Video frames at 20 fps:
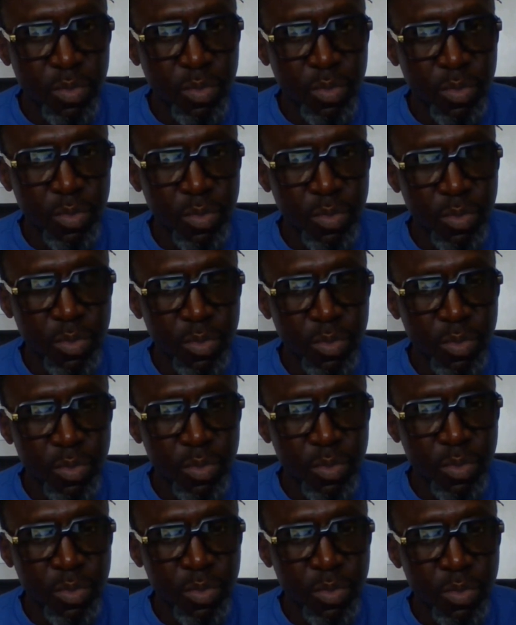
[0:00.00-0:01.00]

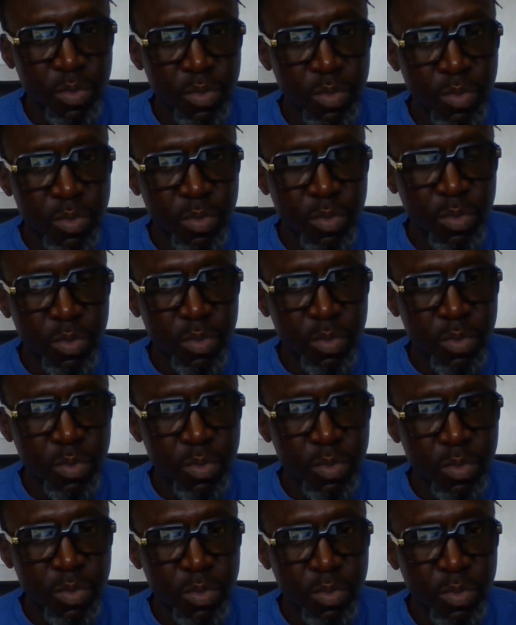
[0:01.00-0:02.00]

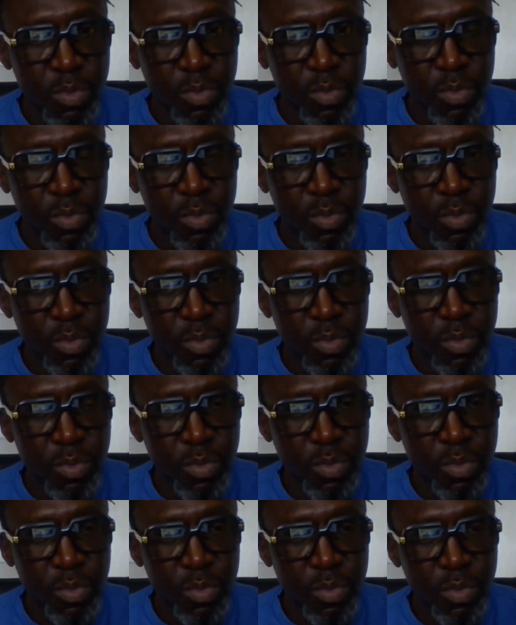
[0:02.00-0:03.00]

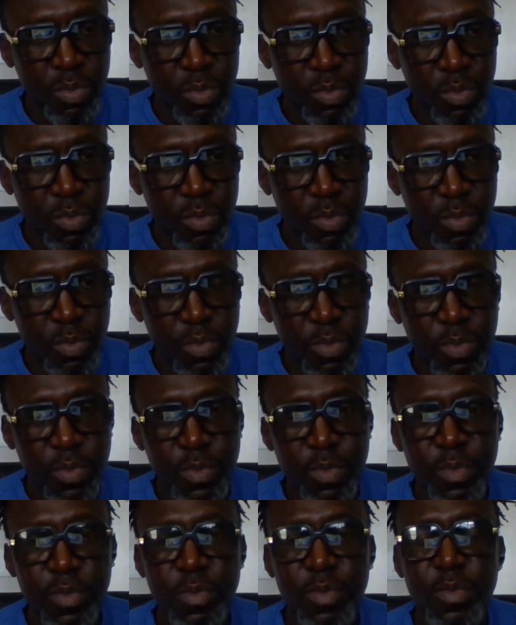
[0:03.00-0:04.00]

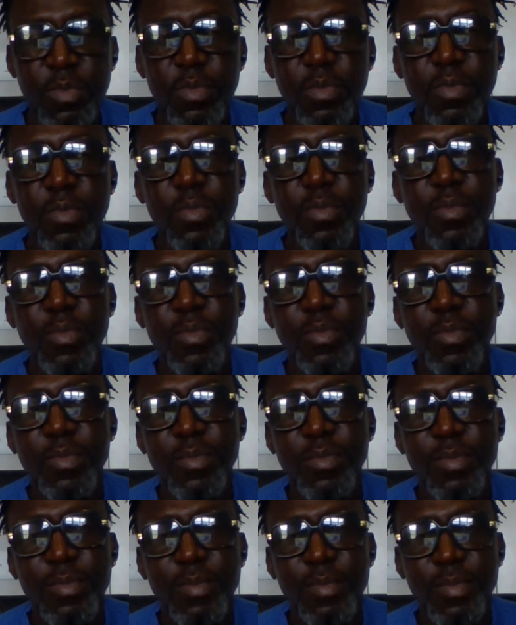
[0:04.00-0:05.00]

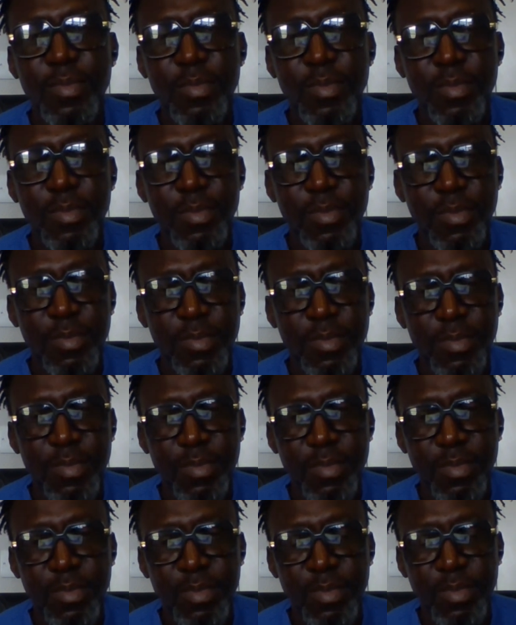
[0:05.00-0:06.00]

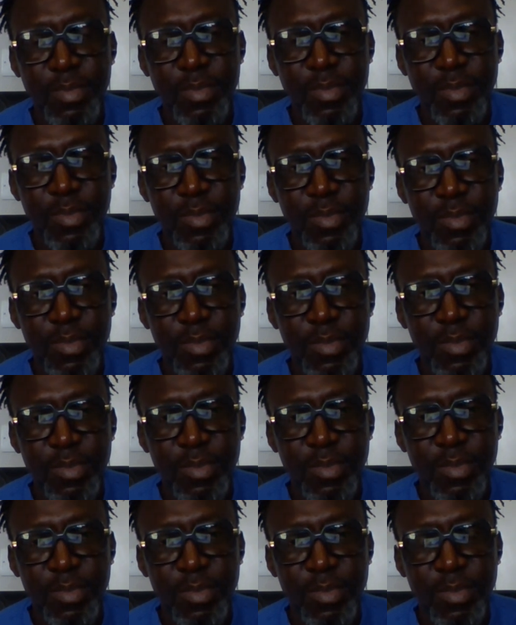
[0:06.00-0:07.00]

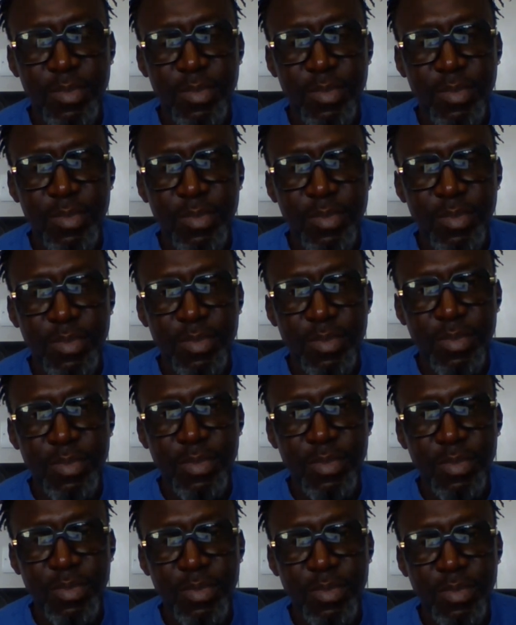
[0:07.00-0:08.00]
(silent)